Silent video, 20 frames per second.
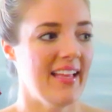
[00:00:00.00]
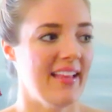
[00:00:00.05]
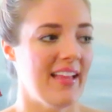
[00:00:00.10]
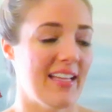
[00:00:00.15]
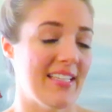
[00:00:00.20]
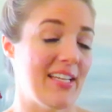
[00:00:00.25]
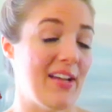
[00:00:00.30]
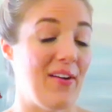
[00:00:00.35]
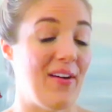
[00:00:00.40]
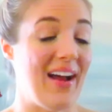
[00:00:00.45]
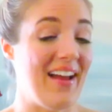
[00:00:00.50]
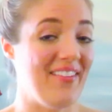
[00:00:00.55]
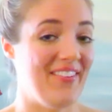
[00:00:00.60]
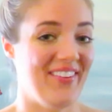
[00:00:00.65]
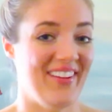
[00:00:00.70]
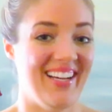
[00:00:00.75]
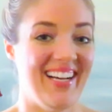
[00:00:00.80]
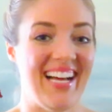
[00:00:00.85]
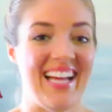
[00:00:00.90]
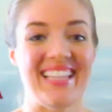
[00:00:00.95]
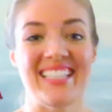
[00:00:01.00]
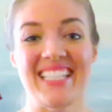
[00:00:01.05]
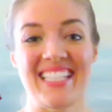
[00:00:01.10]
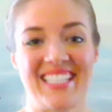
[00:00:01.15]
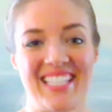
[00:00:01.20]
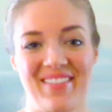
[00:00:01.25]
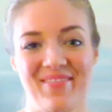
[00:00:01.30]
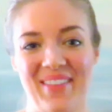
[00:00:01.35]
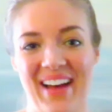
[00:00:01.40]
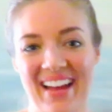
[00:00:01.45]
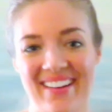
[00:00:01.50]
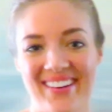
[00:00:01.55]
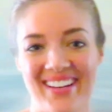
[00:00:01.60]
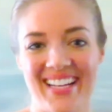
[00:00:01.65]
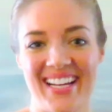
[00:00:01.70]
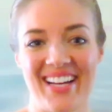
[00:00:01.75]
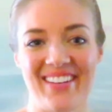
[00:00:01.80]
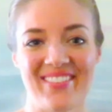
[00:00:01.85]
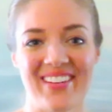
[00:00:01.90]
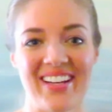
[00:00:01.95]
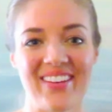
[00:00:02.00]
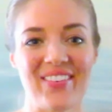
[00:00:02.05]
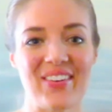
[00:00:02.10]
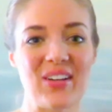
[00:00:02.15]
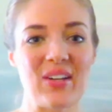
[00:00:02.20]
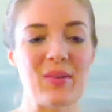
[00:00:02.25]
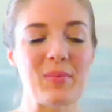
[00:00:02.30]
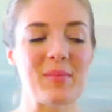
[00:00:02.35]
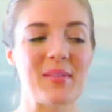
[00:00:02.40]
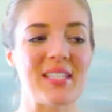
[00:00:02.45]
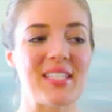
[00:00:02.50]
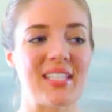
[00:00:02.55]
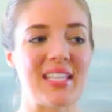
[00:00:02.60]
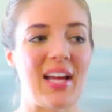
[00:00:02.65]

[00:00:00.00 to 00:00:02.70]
That's how I feel, at least in my recovery room.